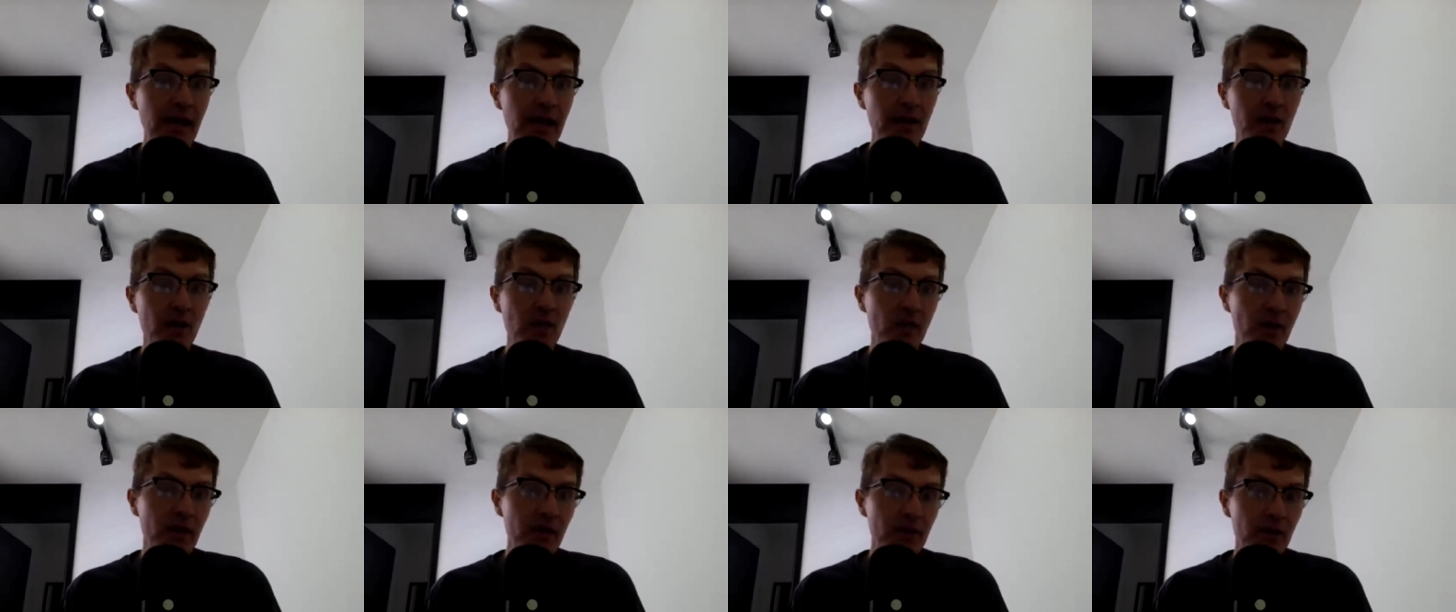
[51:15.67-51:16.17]

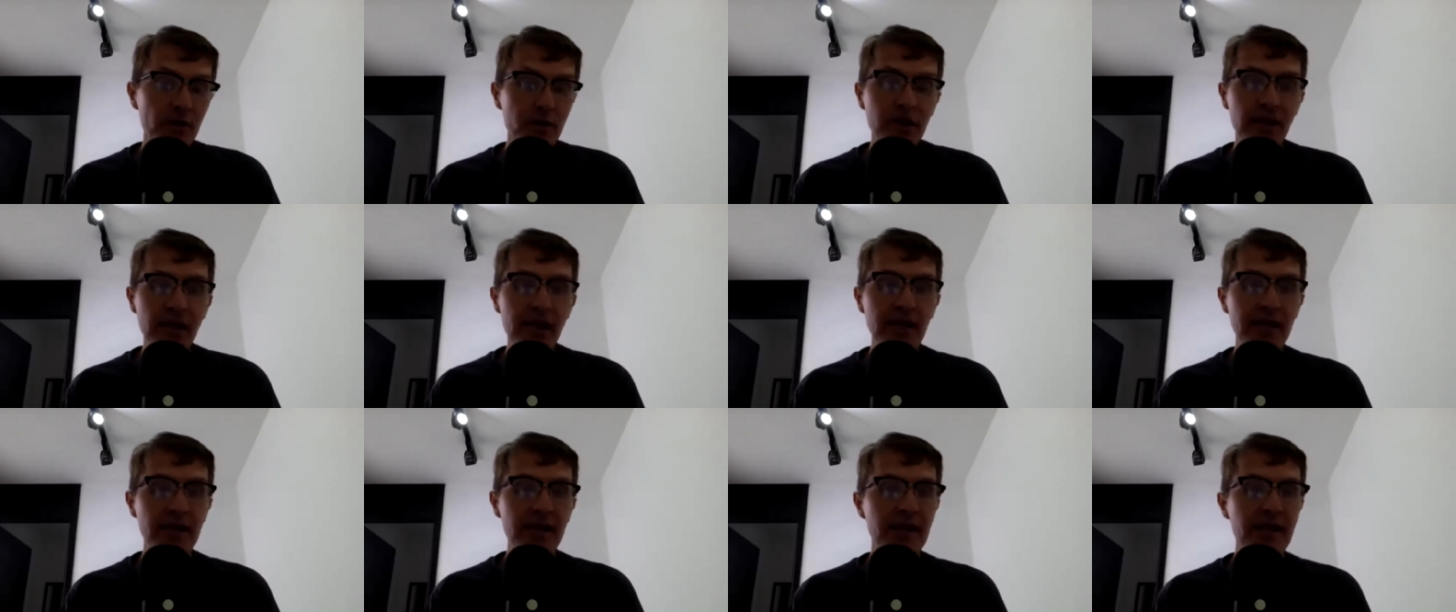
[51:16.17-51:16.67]
and
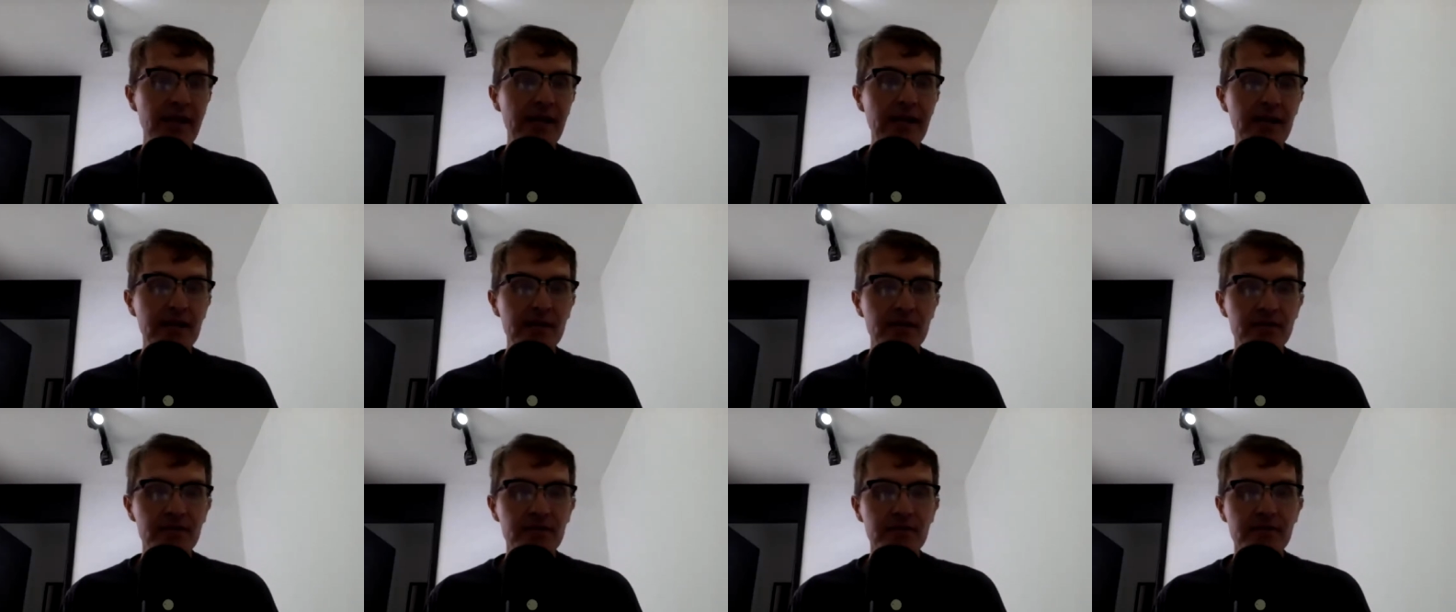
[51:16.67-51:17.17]
we look at
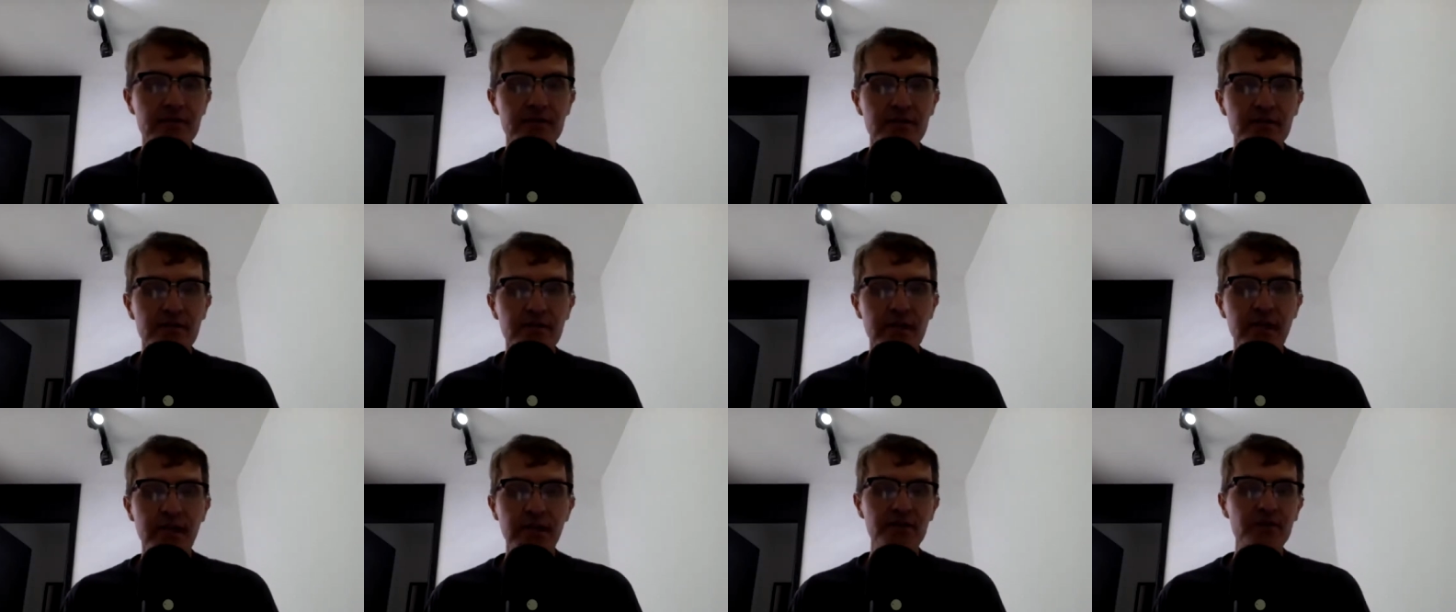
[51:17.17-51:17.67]
it
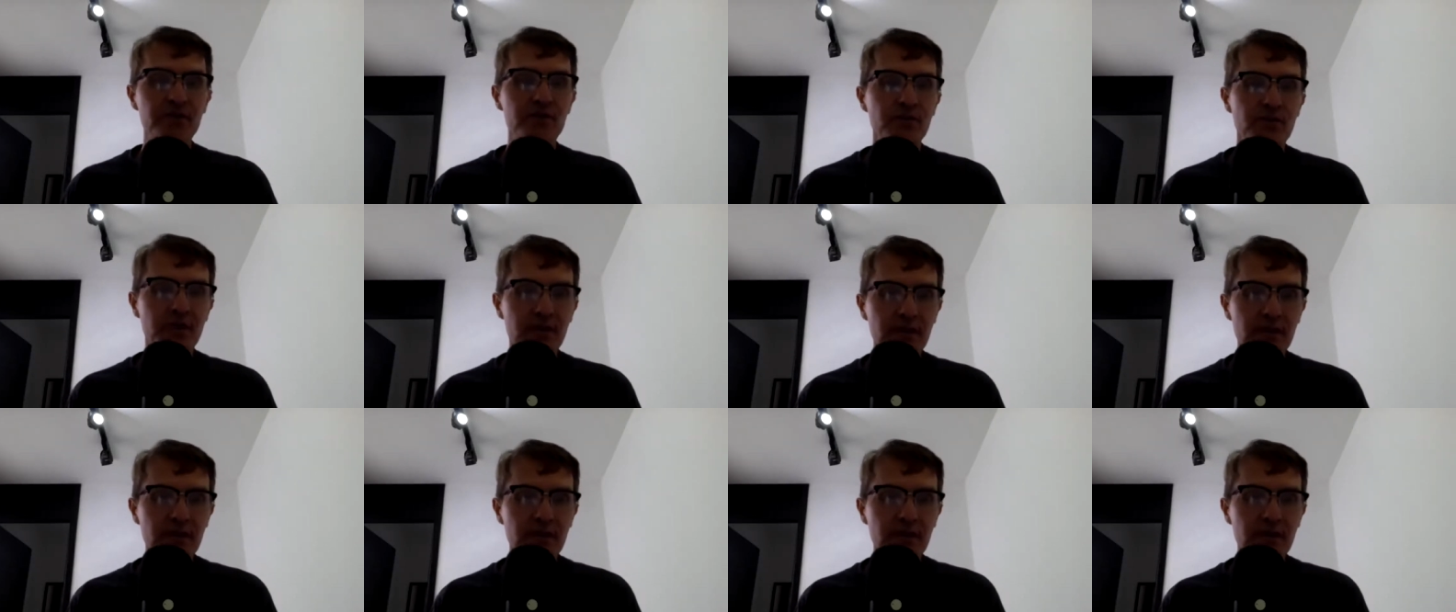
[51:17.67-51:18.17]
as
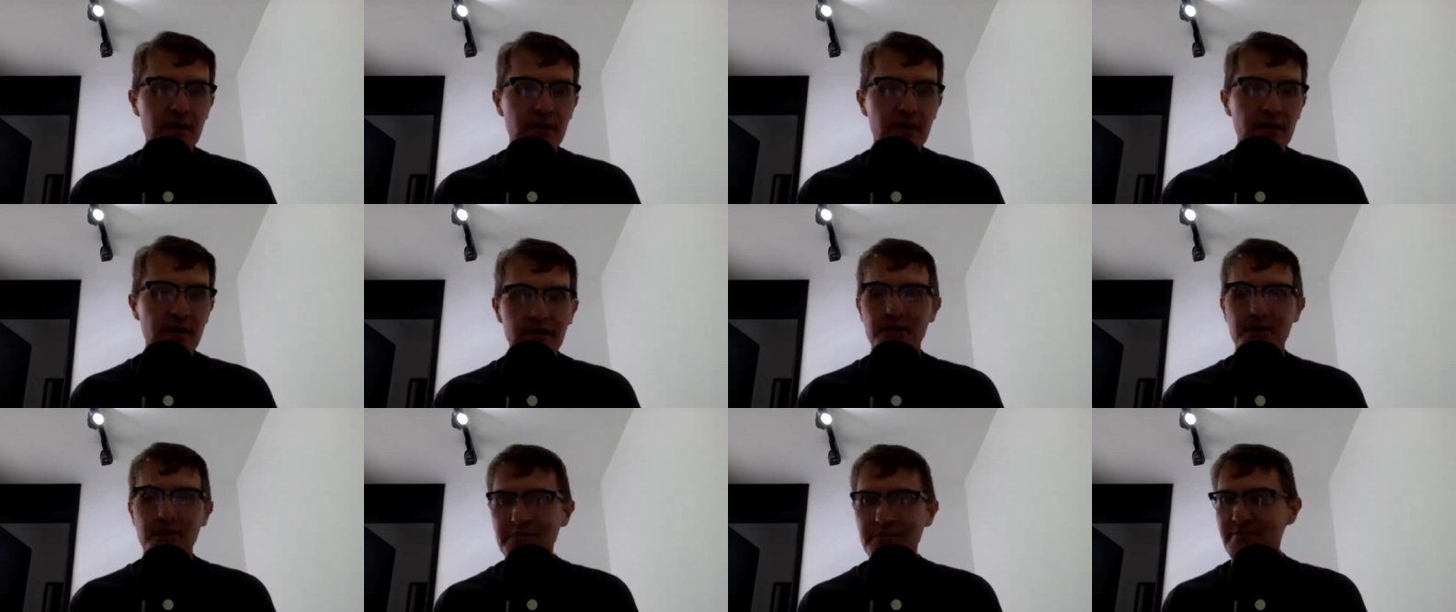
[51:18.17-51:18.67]
actually,
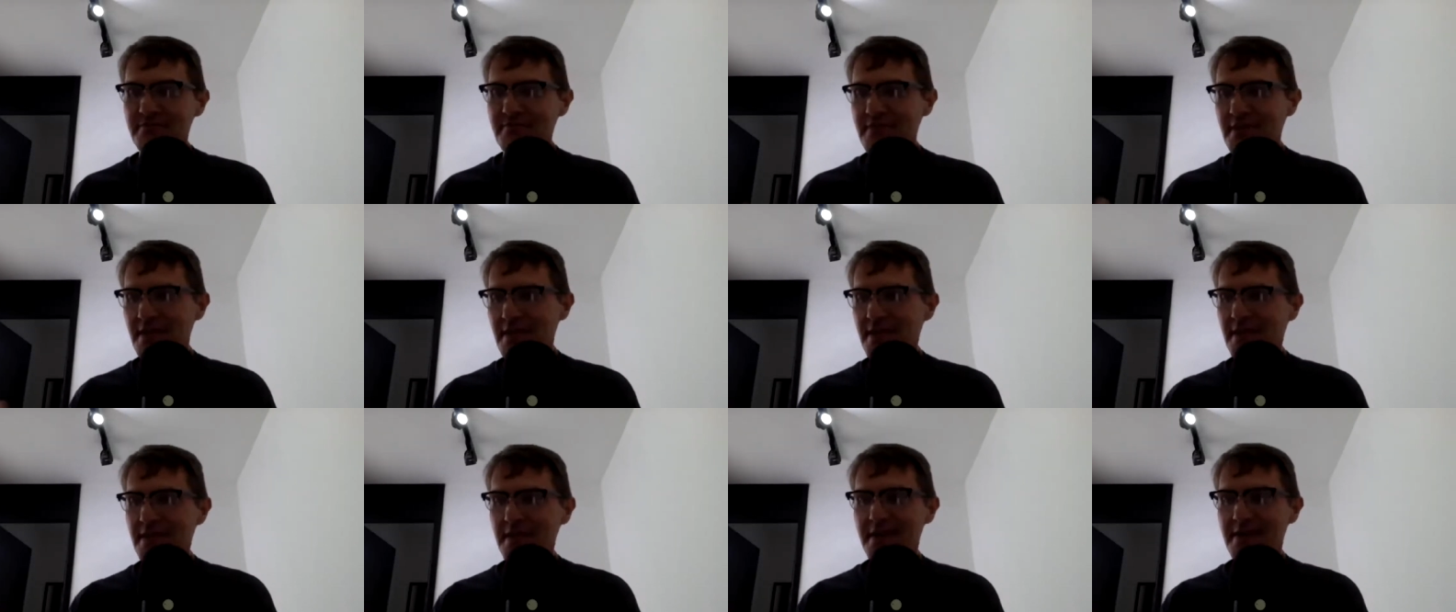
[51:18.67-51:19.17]
you
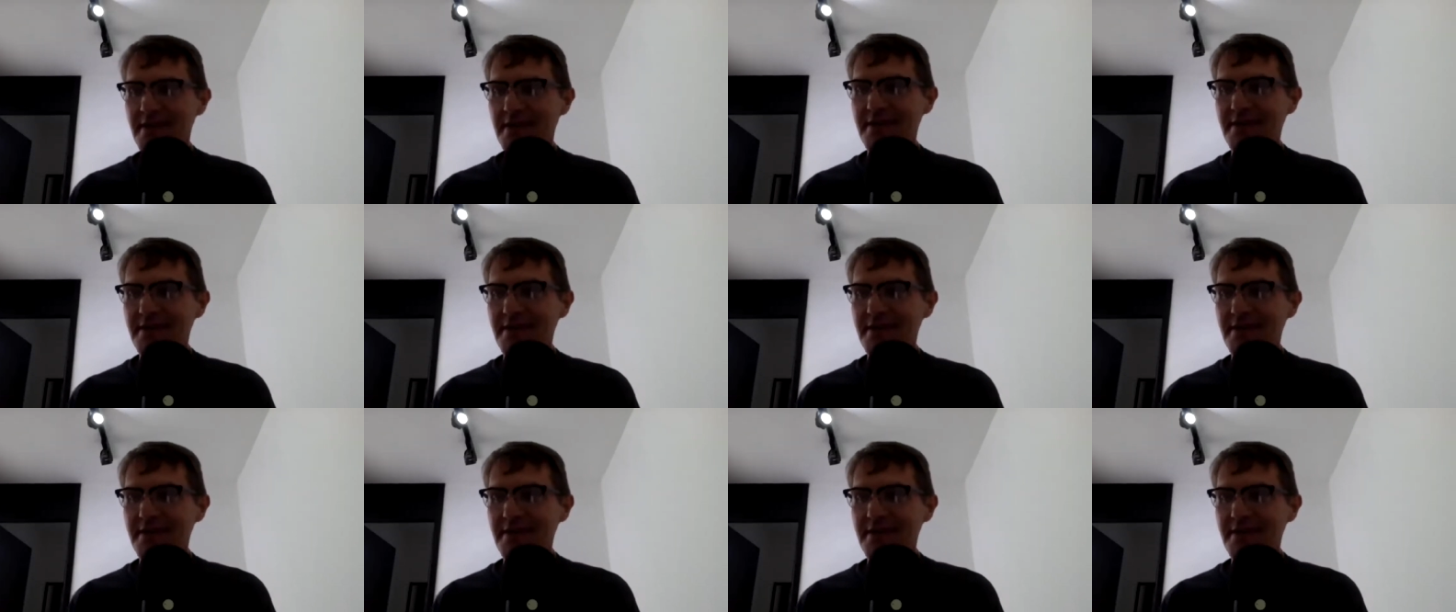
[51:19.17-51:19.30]
know,